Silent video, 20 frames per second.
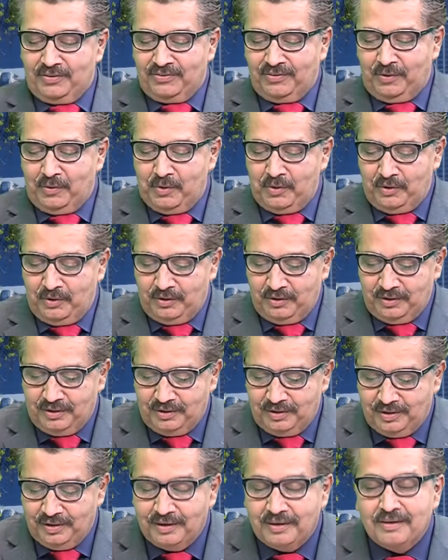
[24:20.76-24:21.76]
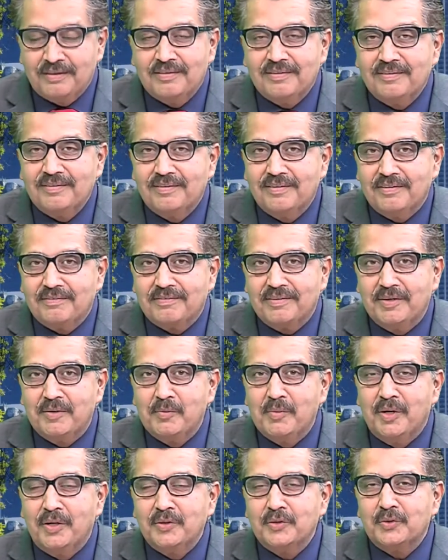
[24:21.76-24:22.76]
from you, Dr.
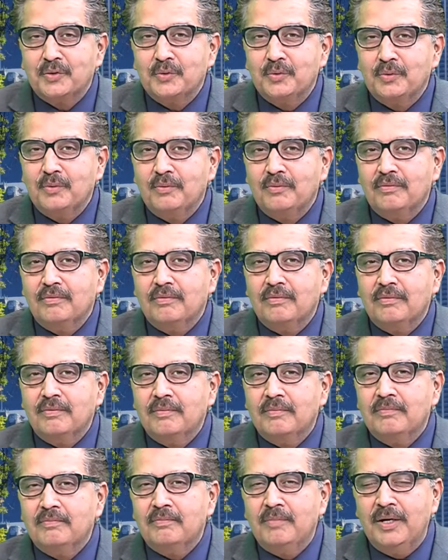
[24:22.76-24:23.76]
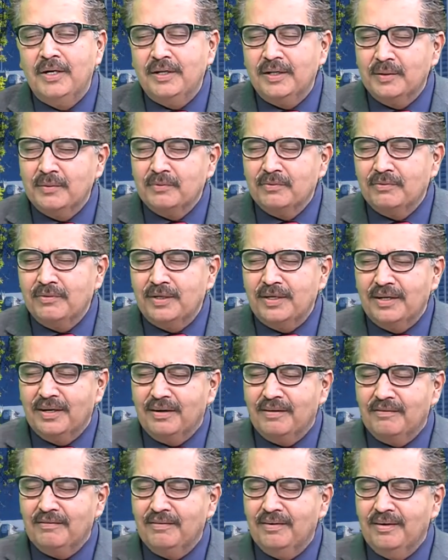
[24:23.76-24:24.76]
Himanshu. Many times we
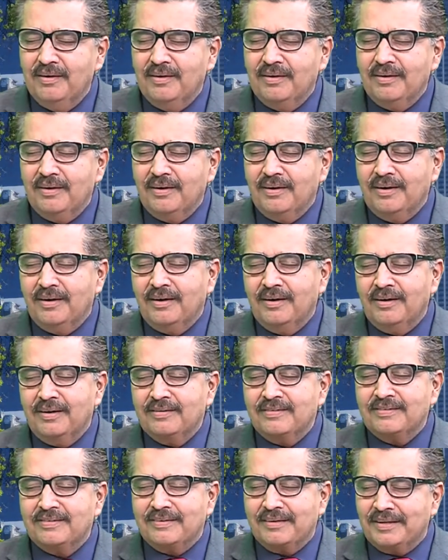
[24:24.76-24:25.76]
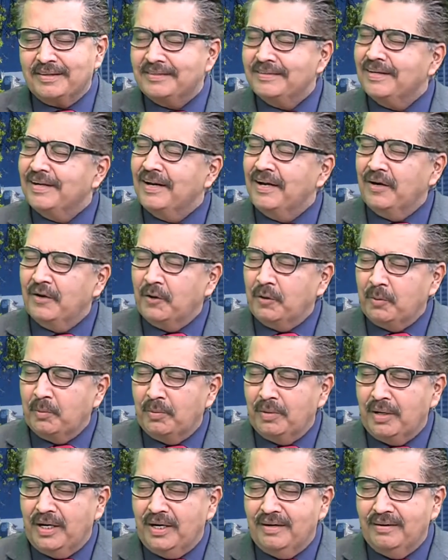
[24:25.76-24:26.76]
have structure in our
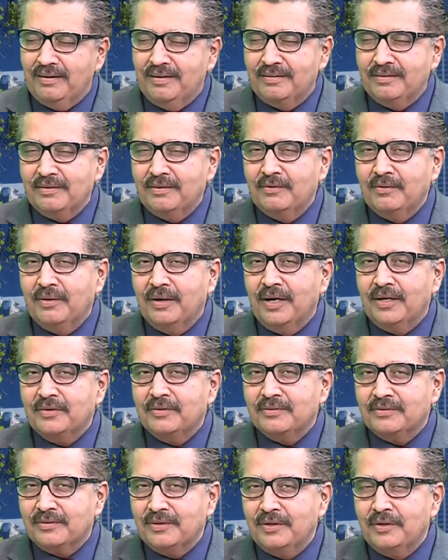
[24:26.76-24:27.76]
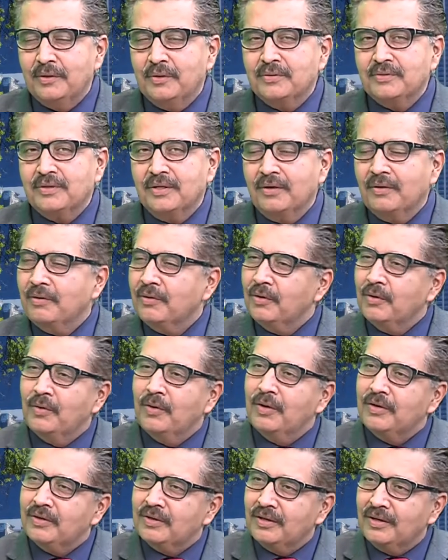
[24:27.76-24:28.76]
mind that you would like to see your son or your
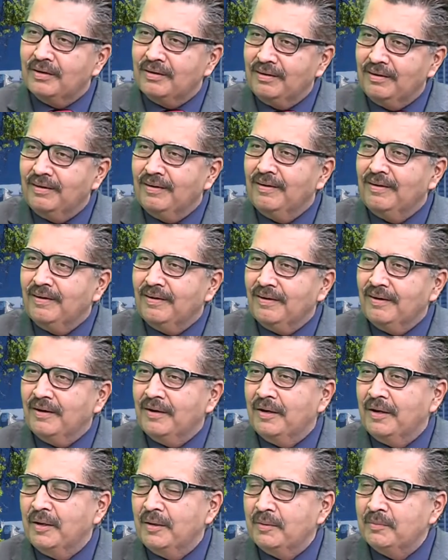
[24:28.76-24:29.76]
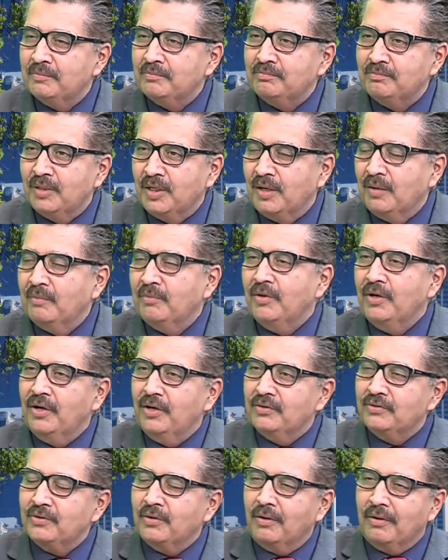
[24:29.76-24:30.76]
daughter become
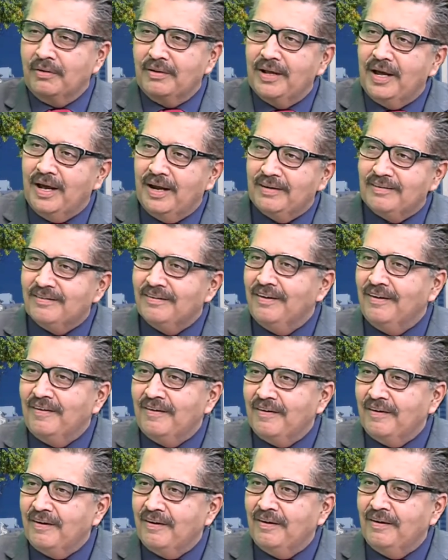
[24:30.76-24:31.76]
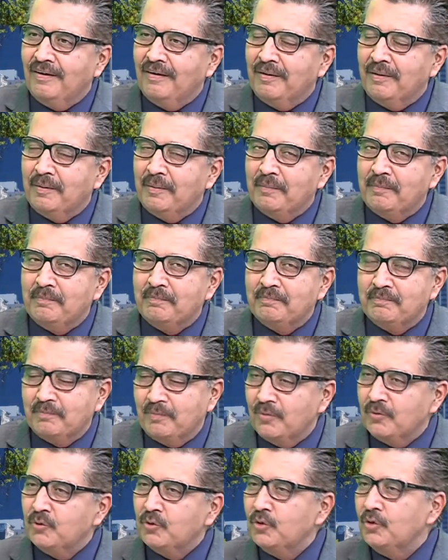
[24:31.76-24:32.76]
this or that.
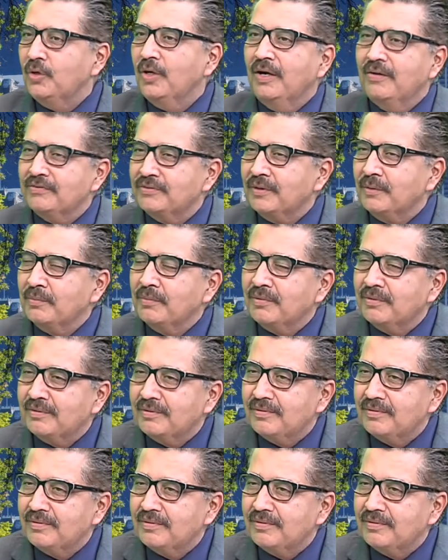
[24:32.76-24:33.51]
Do you have some